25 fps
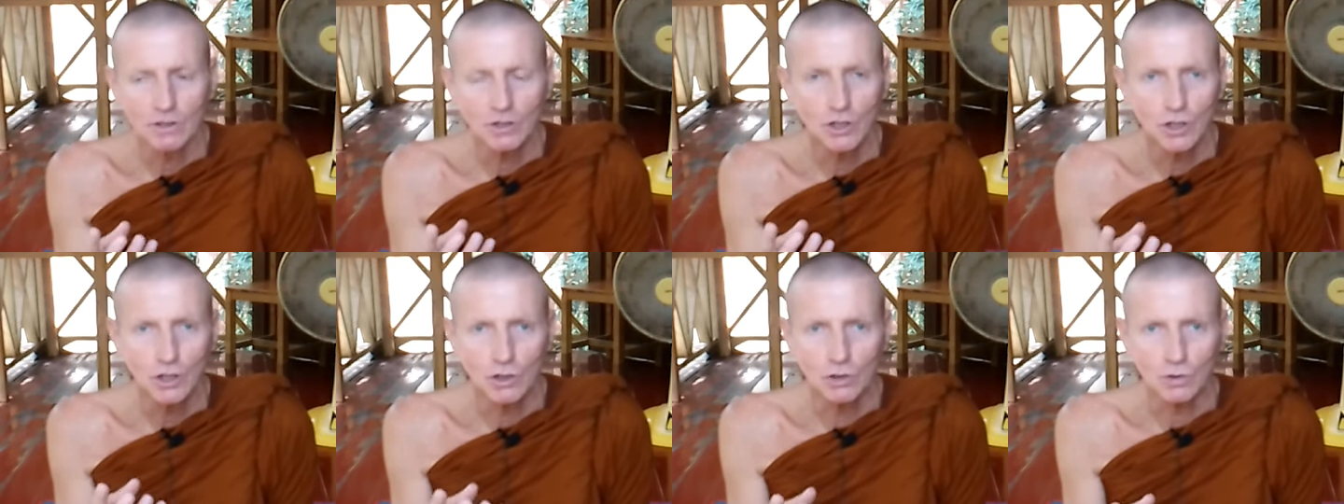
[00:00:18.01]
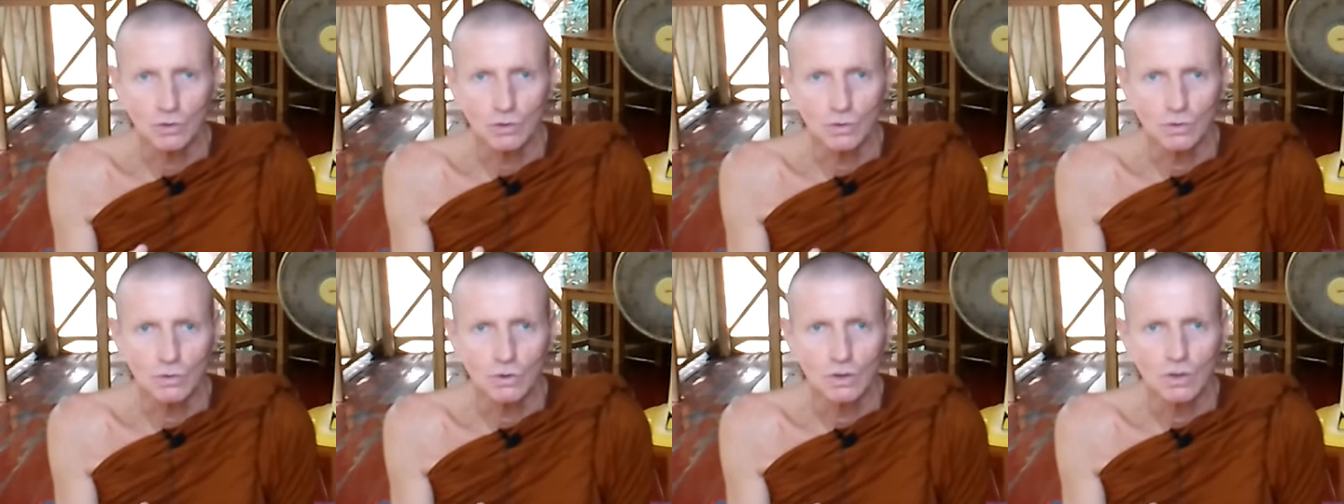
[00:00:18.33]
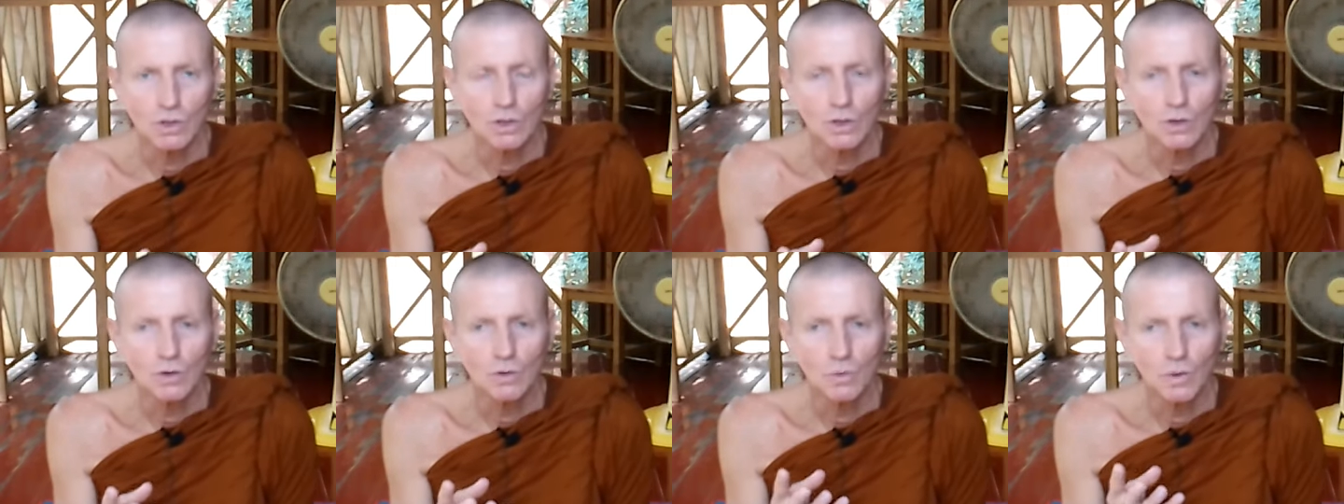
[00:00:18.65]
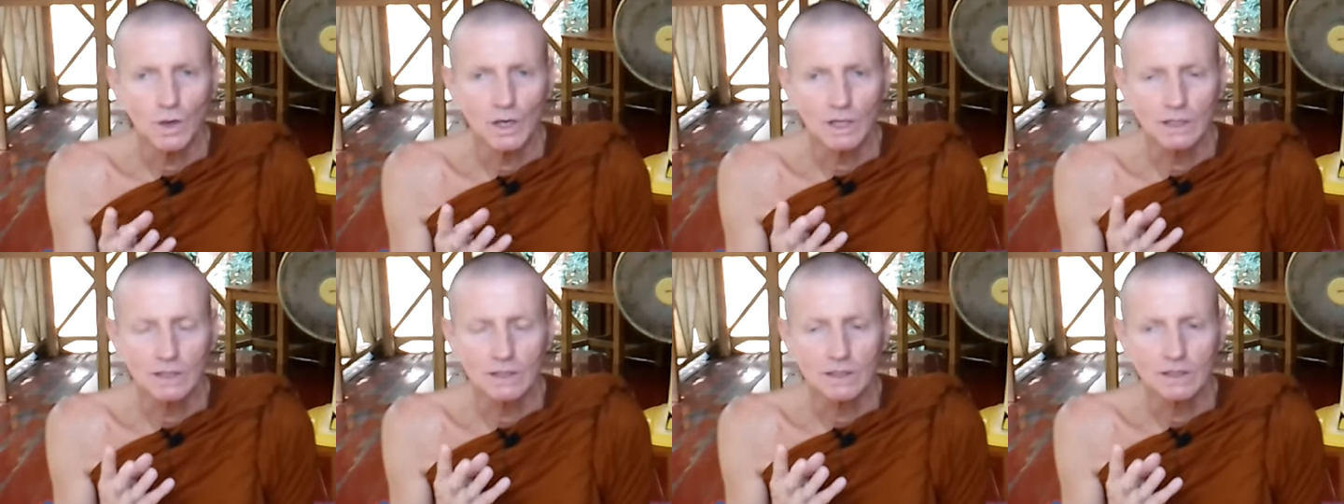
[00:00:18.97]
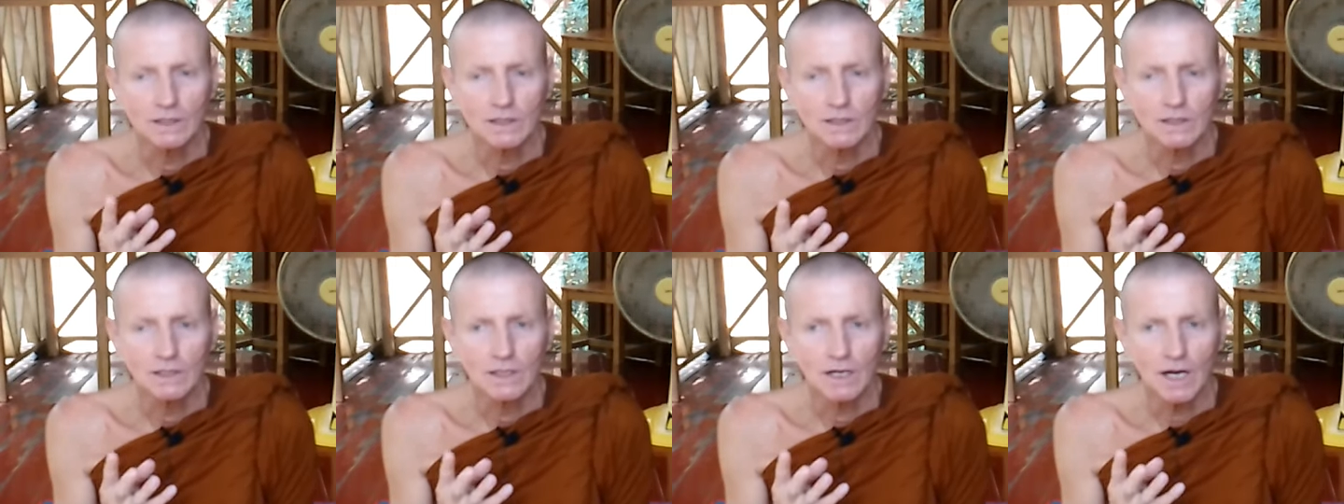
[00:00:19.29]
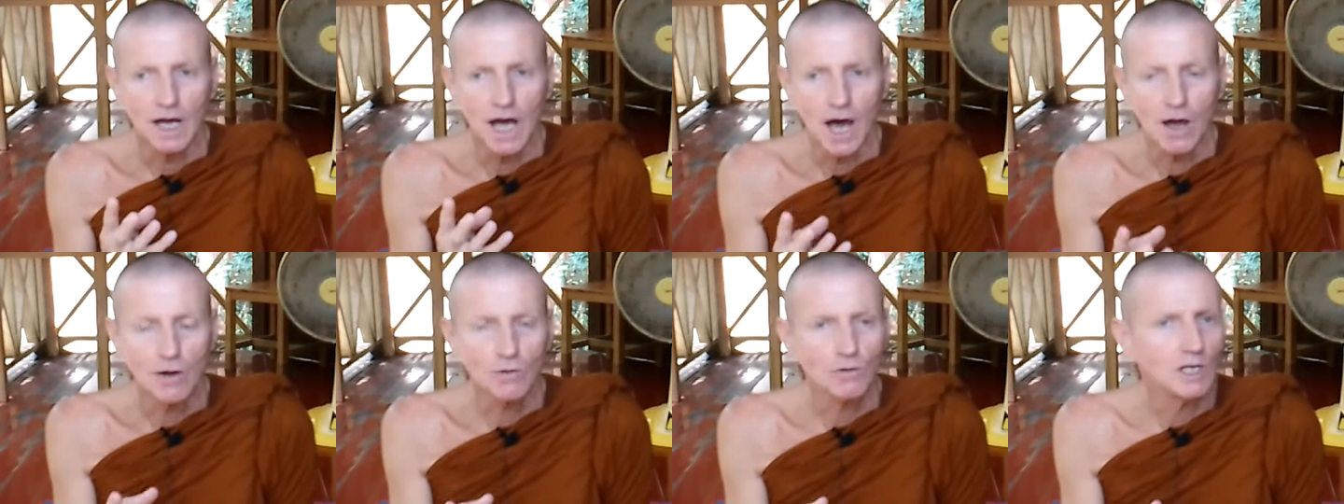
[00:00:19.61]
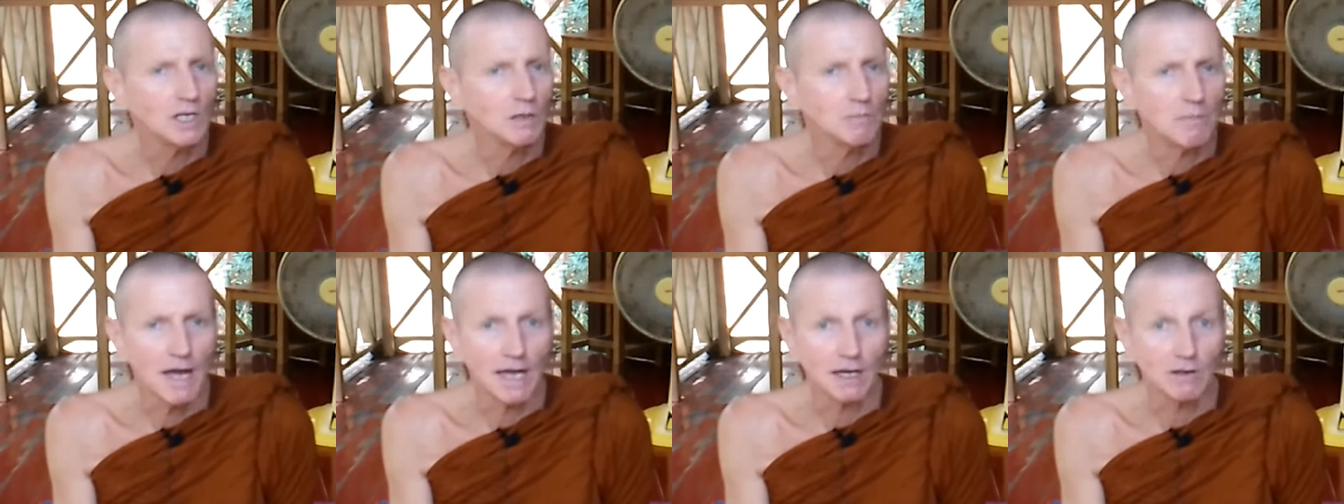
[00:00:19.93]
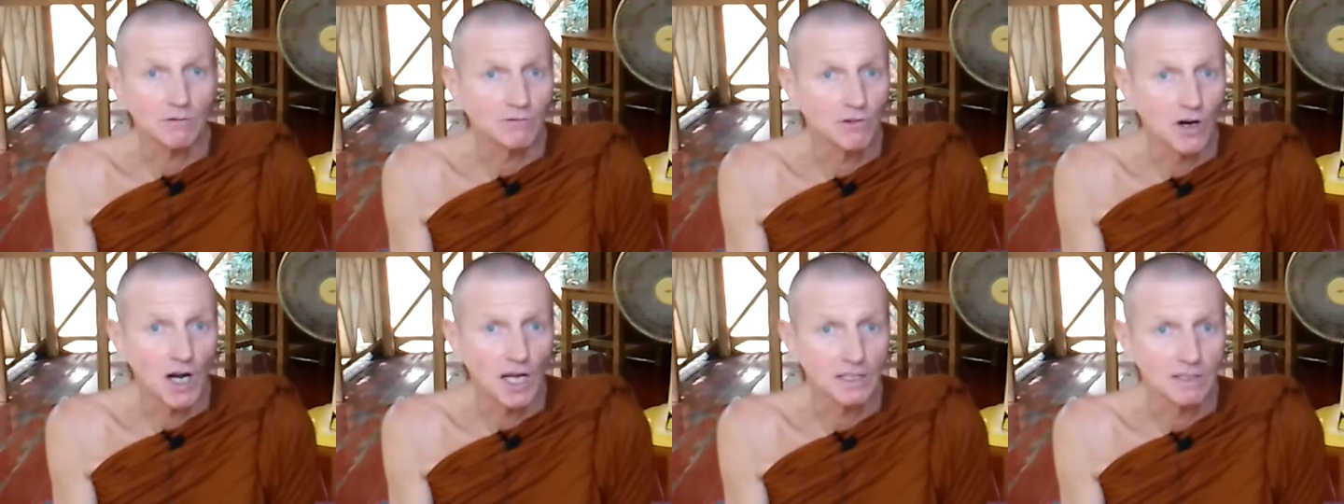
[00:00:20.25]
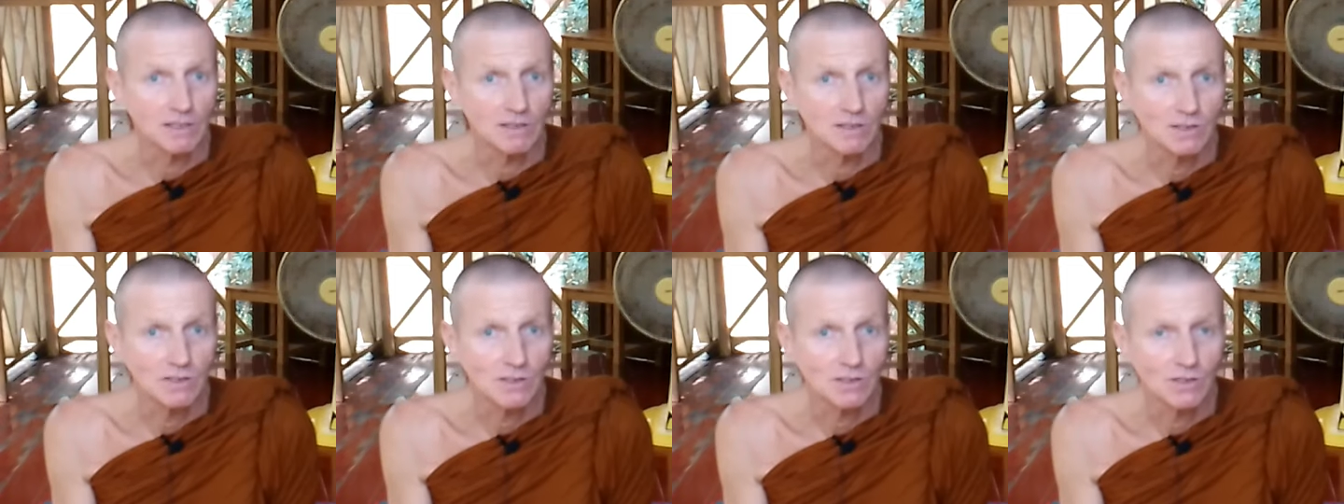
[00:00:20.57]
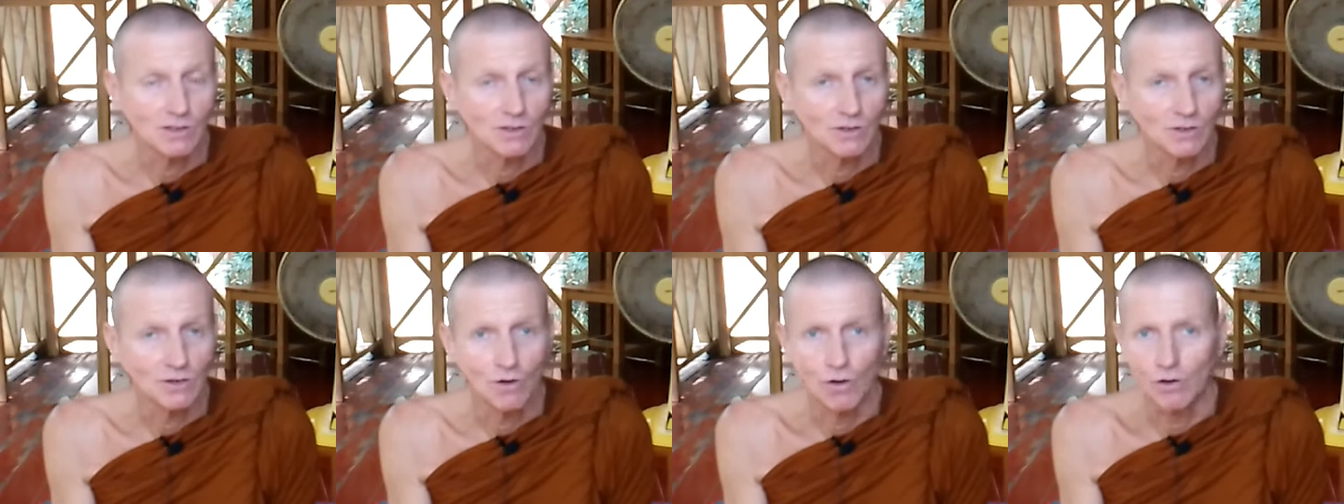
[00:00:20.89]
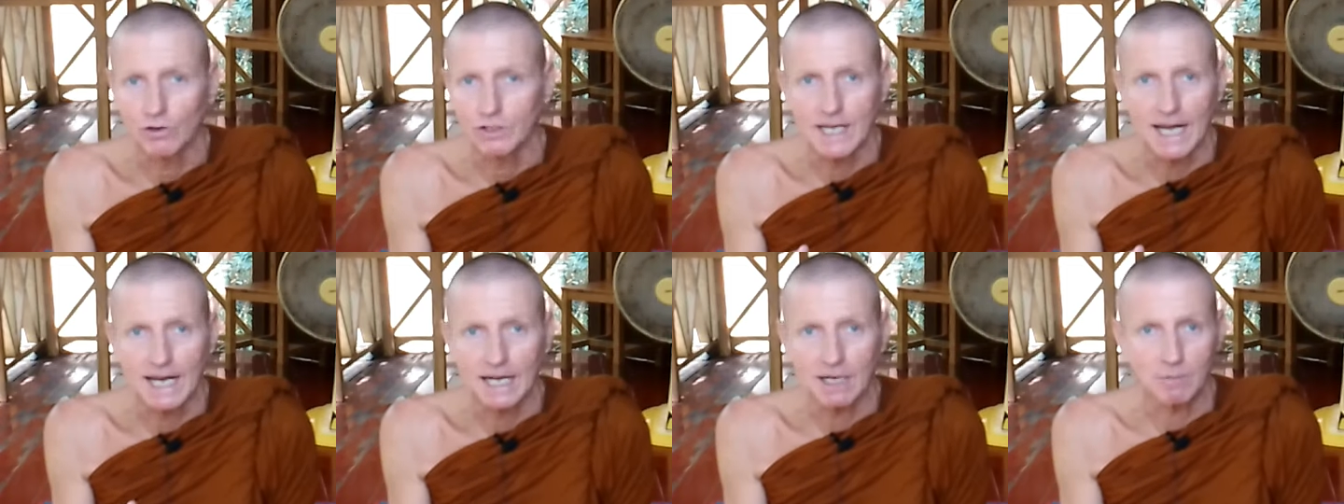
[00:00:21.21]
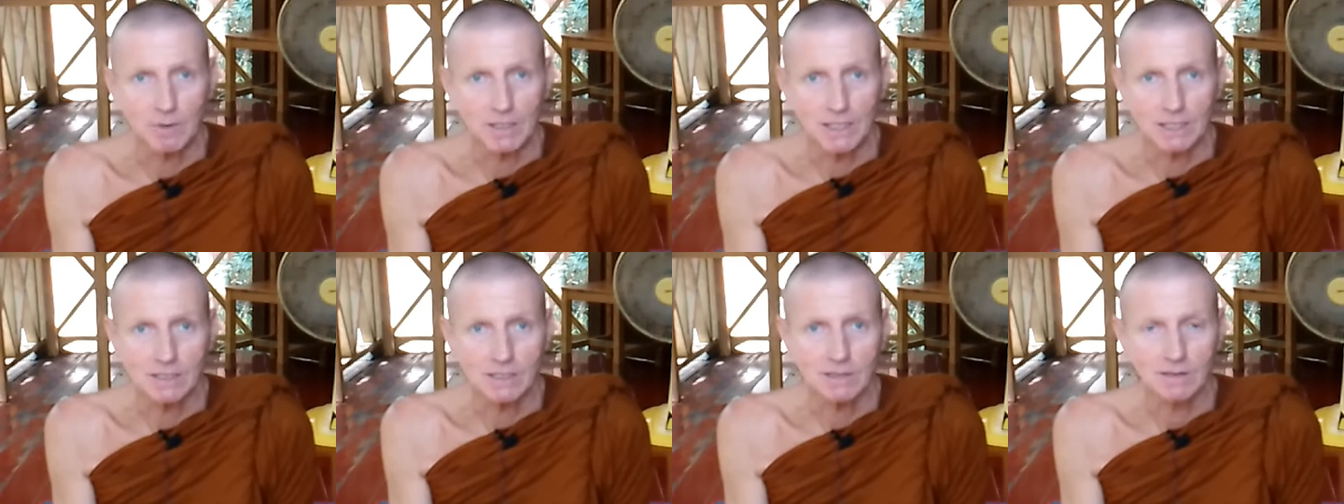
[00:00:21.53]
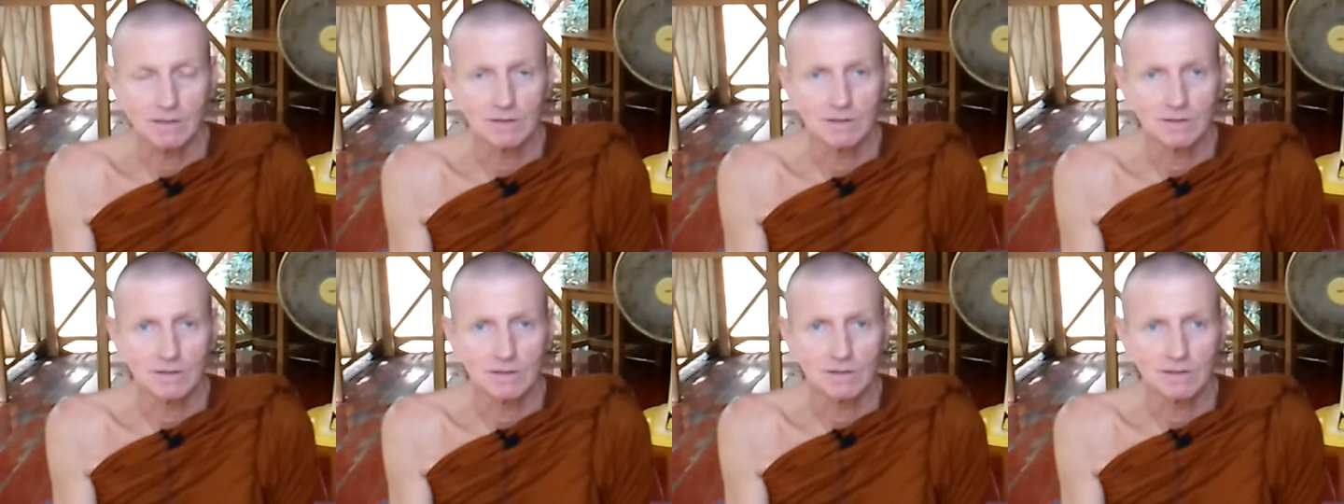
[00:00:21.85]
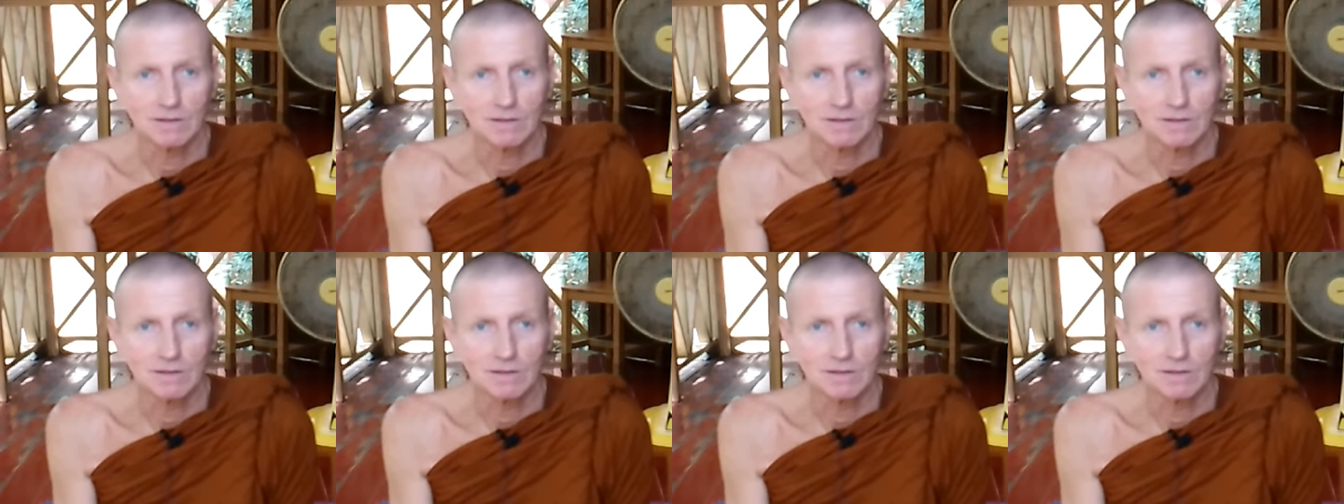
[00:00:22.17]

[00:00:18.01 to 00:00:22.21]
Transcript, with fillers: you will only make friends, not enemies.